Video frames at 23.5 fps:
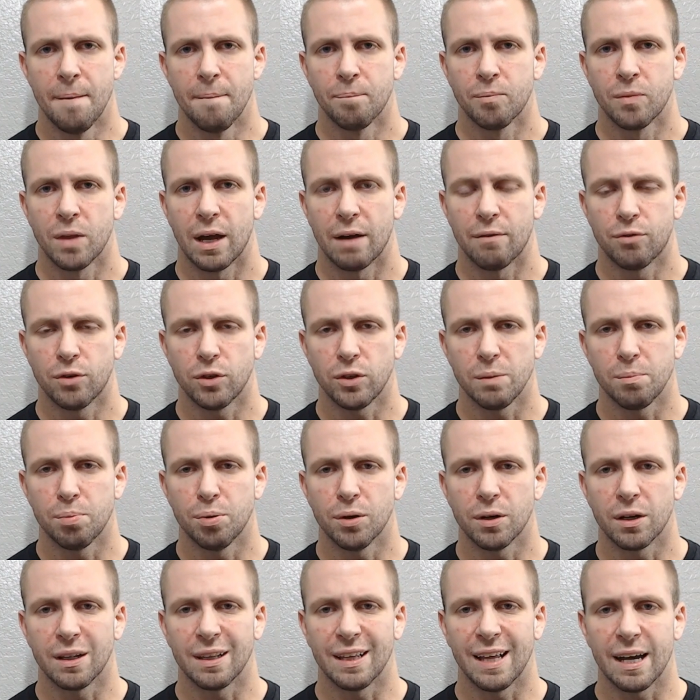I've really
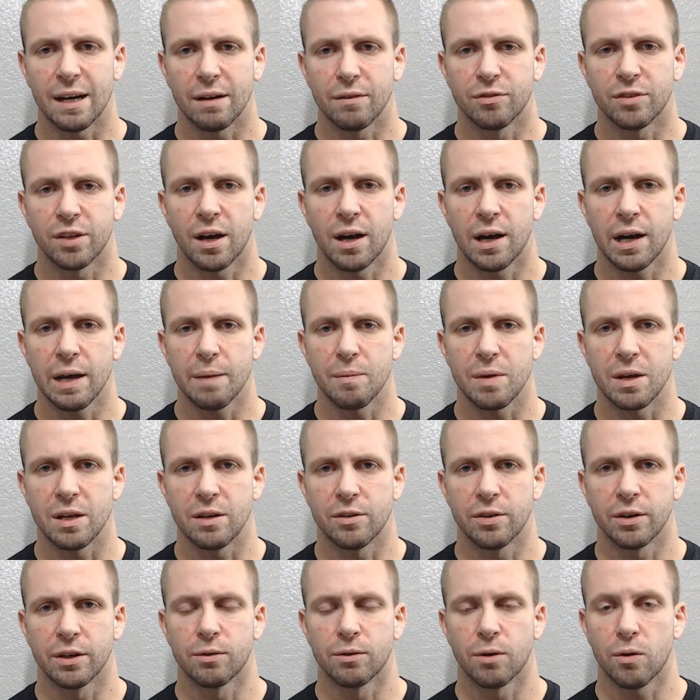put a lot of time
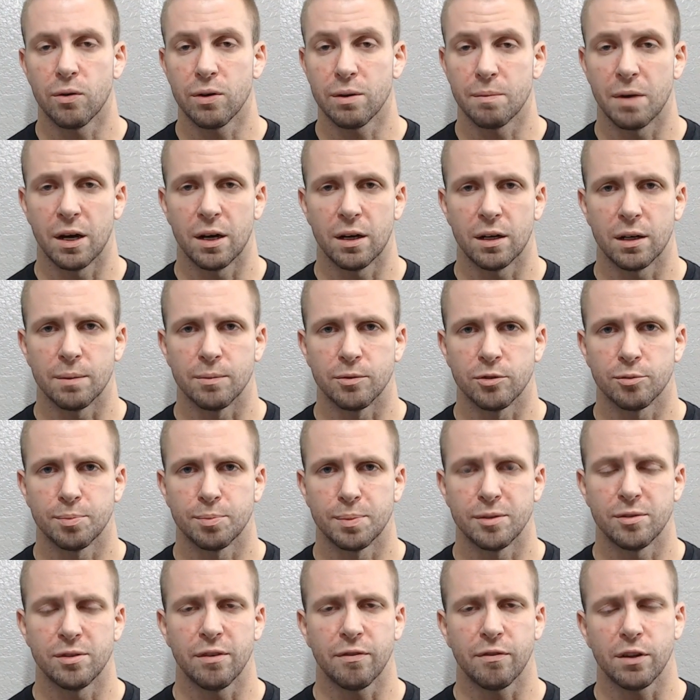into growing my arms,
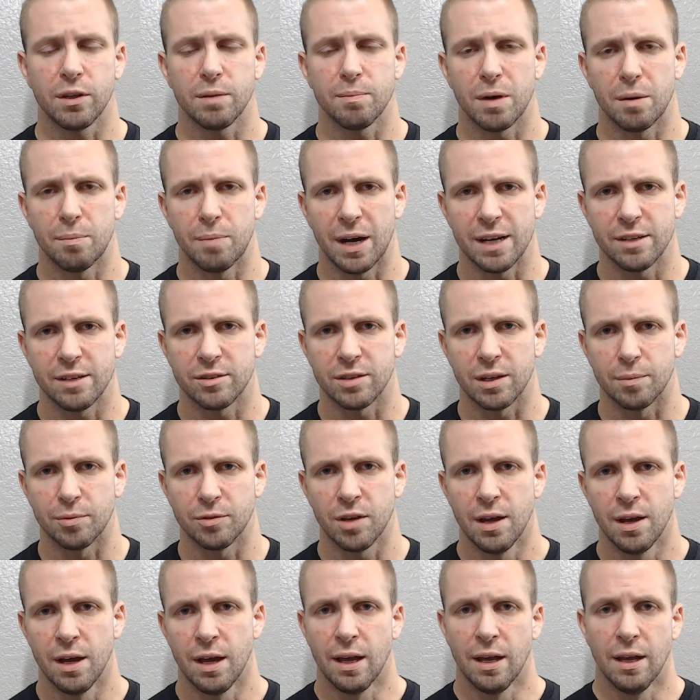specifically my biceps.
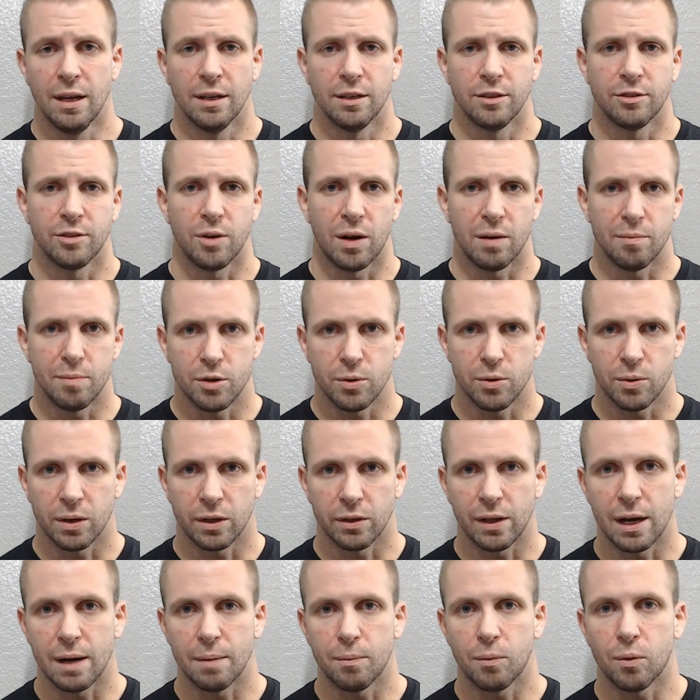So I've been doing a
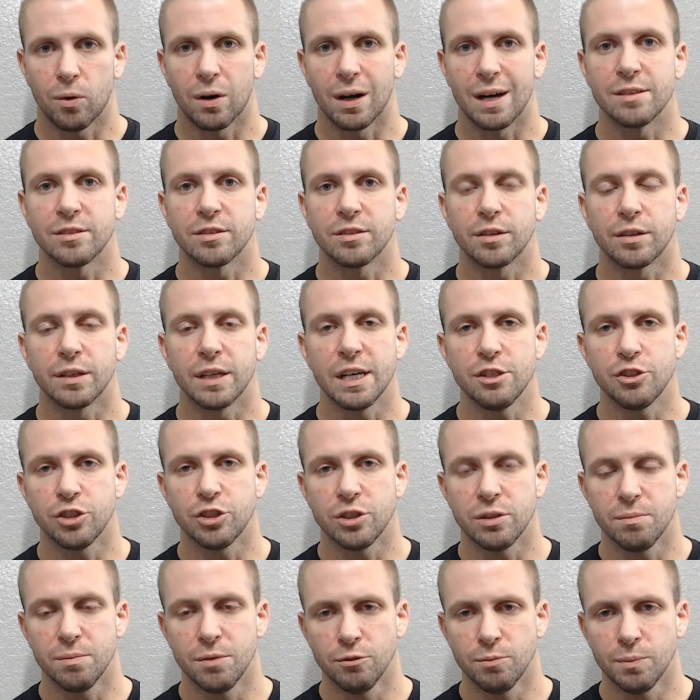lot more
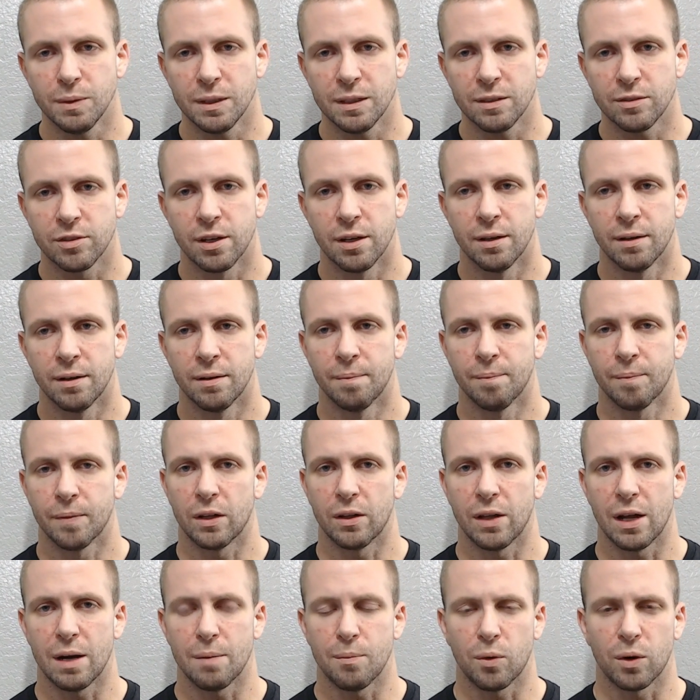isolation movements, a
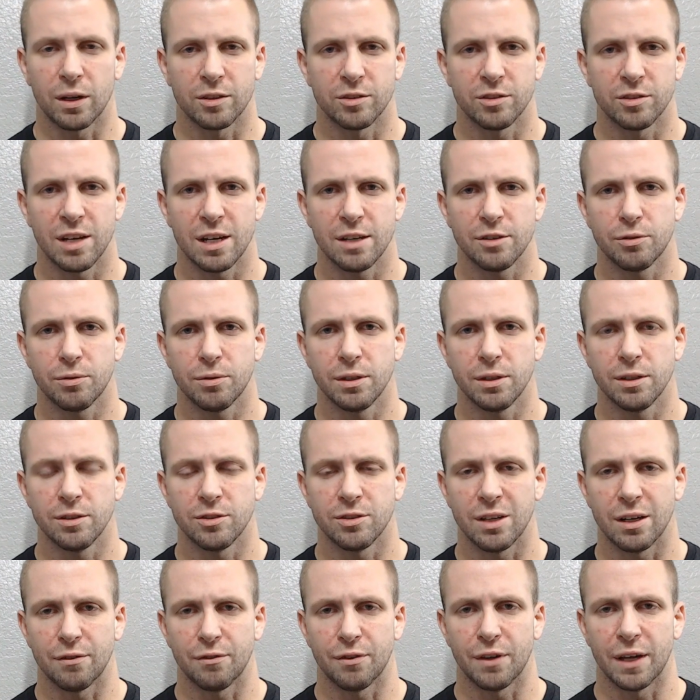lot more accessories,
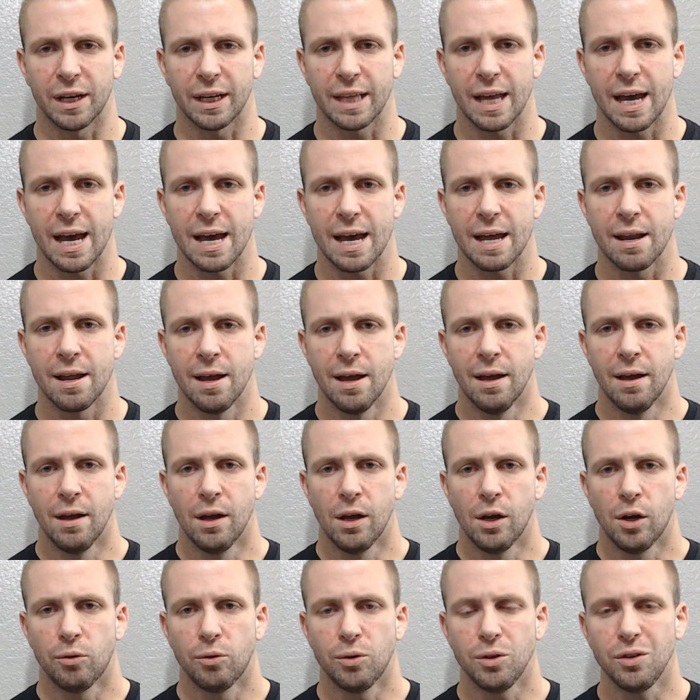stuff like that.
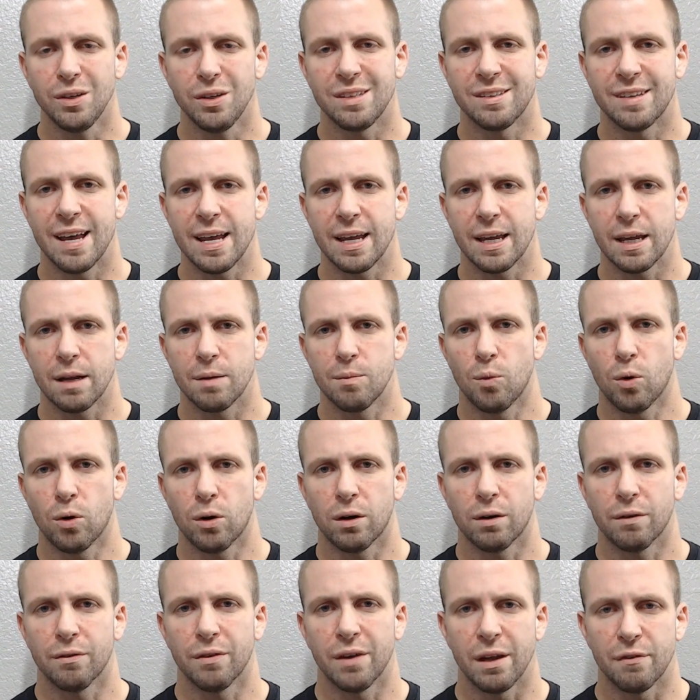Really taking more
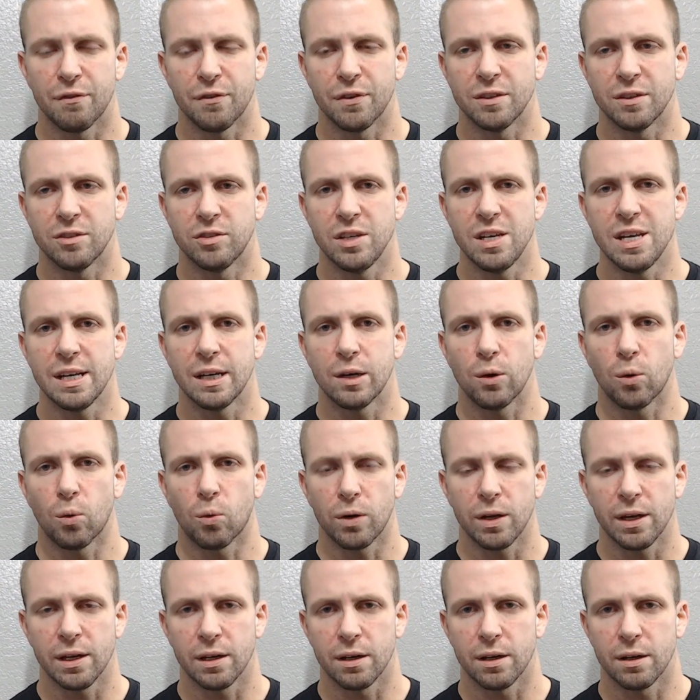of a
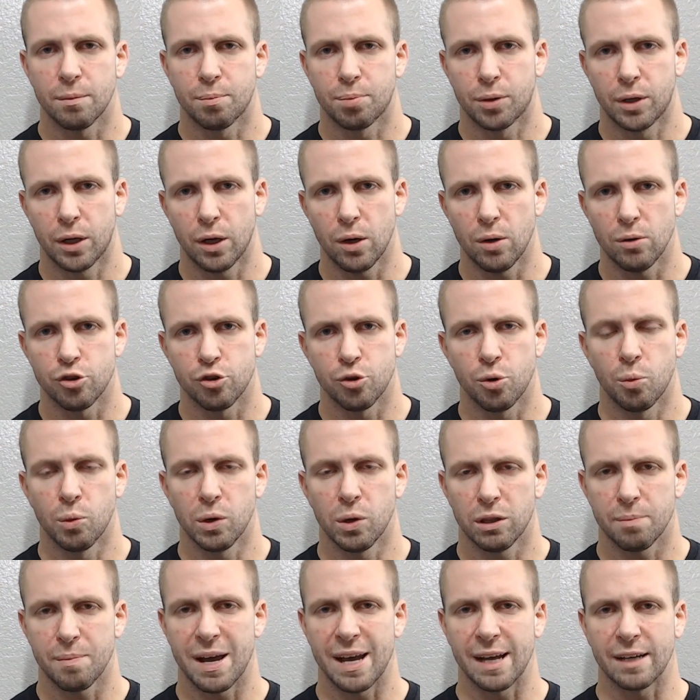physique-oriented approach
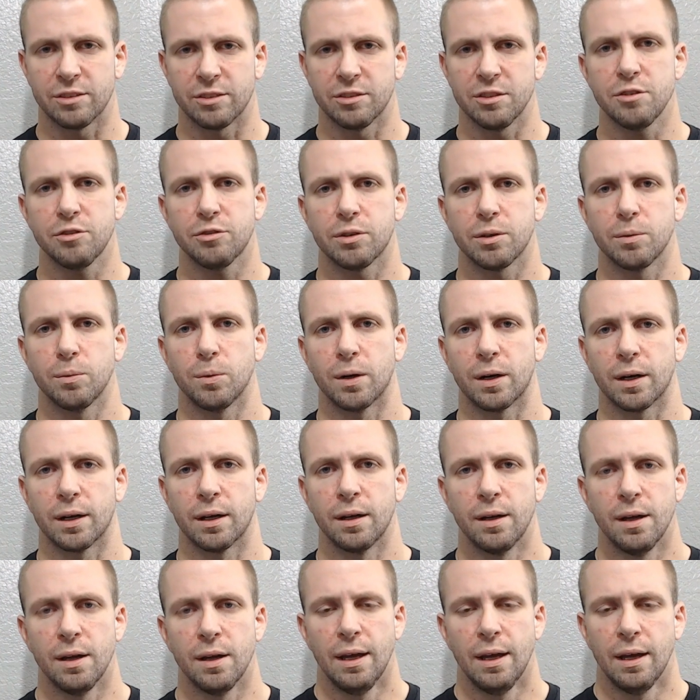with my accessory work.
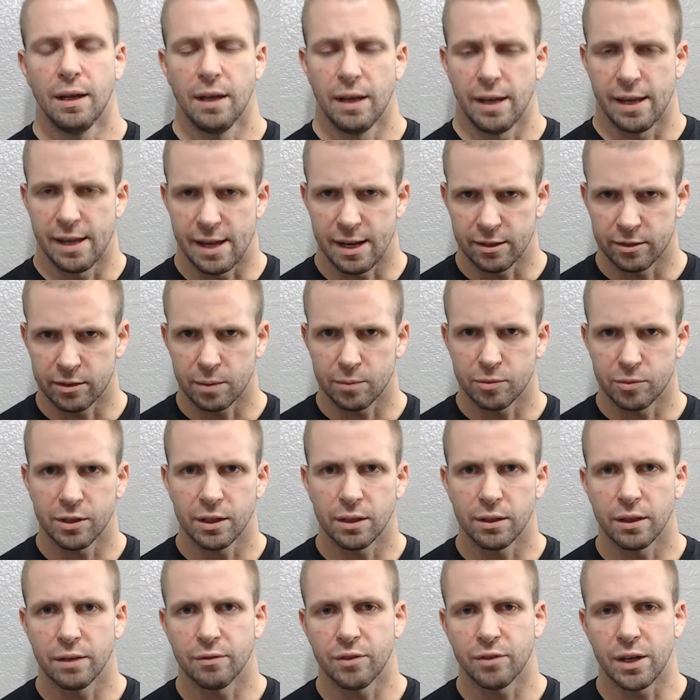Yes, I'm
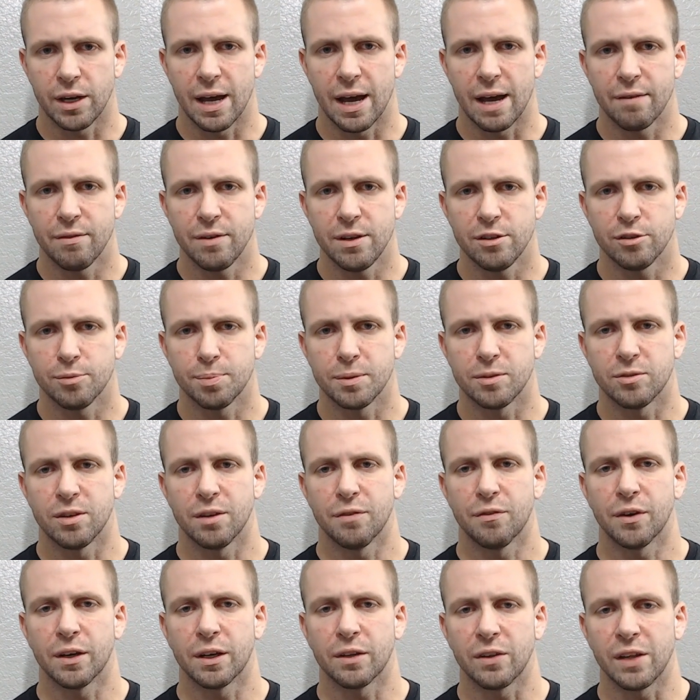still lifting heavy,
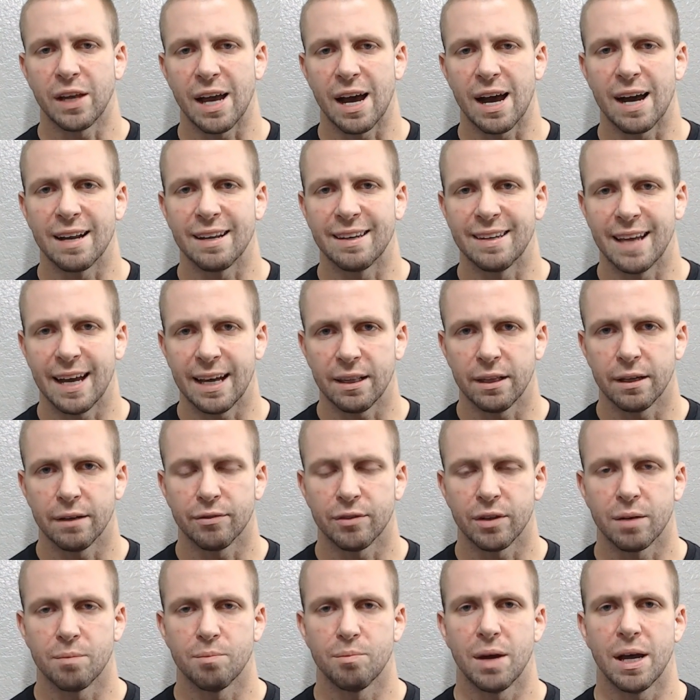specifically on
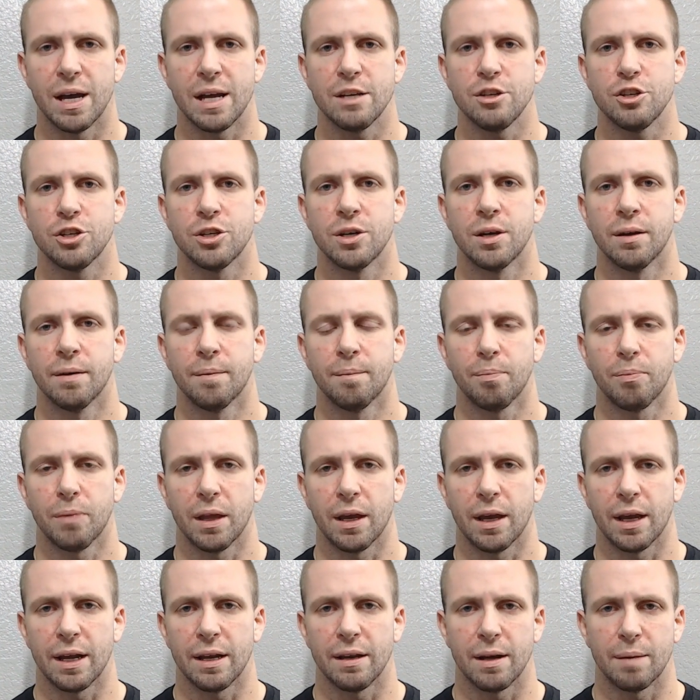deadlift and bench,
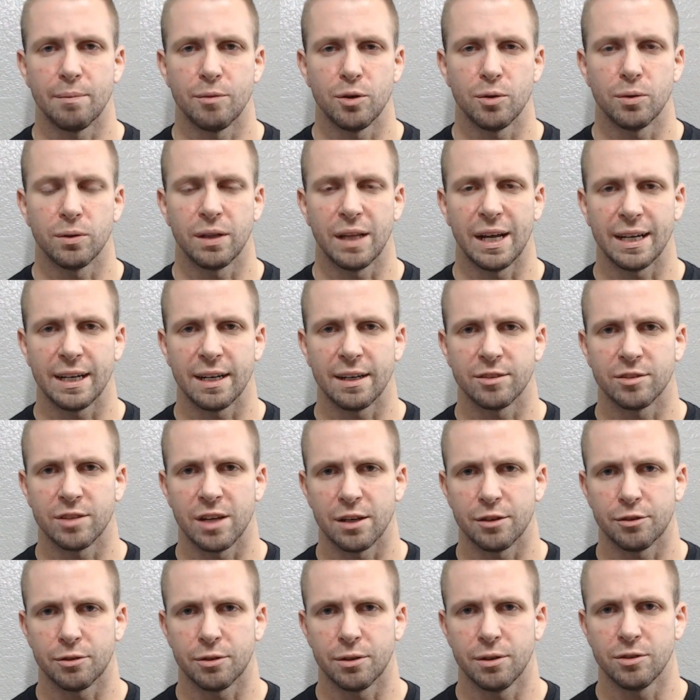and I'm doing leg
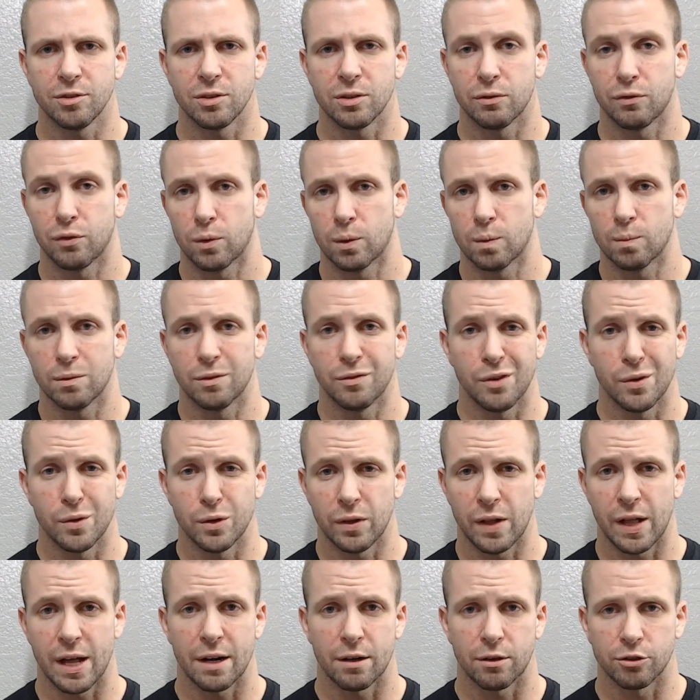accessories in the form of
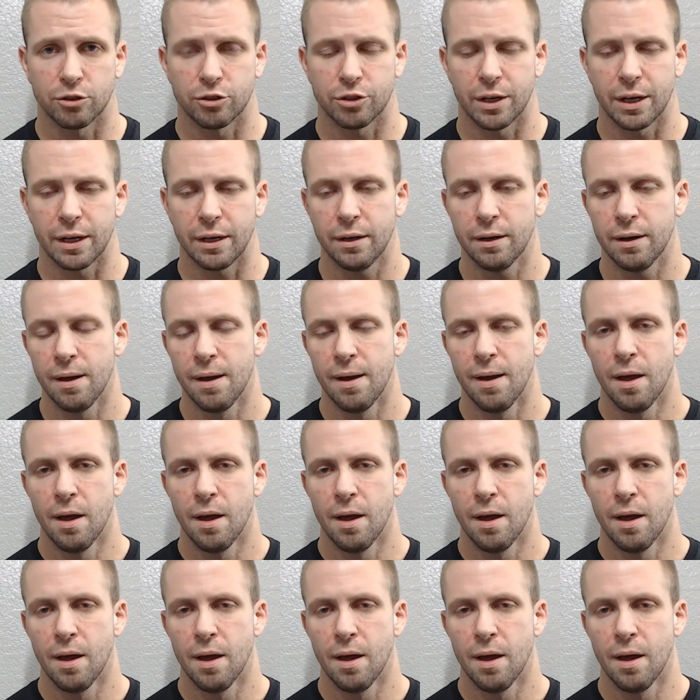unilateral training.